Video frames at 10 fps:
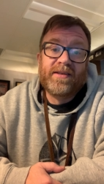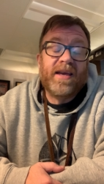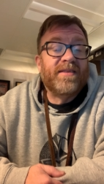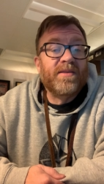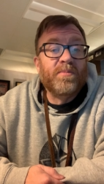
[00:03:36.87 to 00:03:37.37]

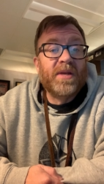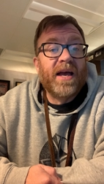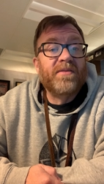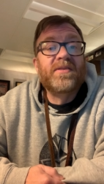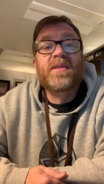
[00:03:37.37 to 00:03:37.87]
takes them
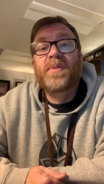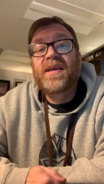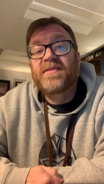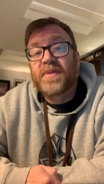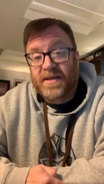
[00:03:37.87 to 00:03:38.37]
down to the
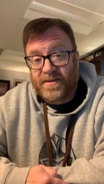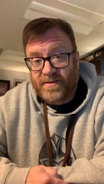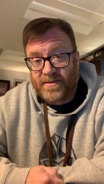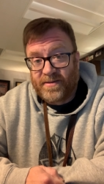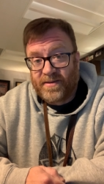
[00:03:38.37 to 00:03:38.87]
basement
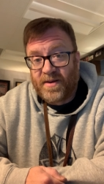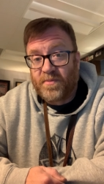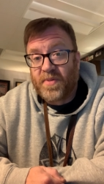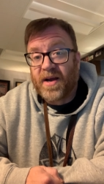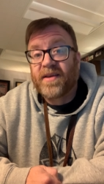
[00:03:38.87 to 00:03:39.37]

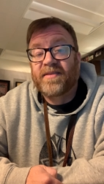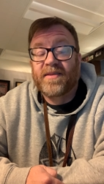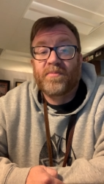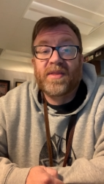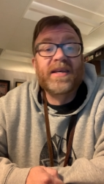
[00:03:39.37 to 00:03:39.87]
and buries
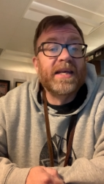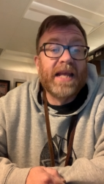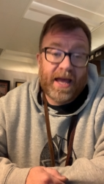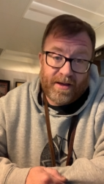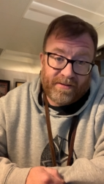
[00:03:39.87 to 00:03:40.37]
them in the
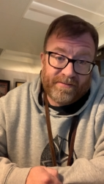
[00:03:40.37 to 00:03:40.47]
canal.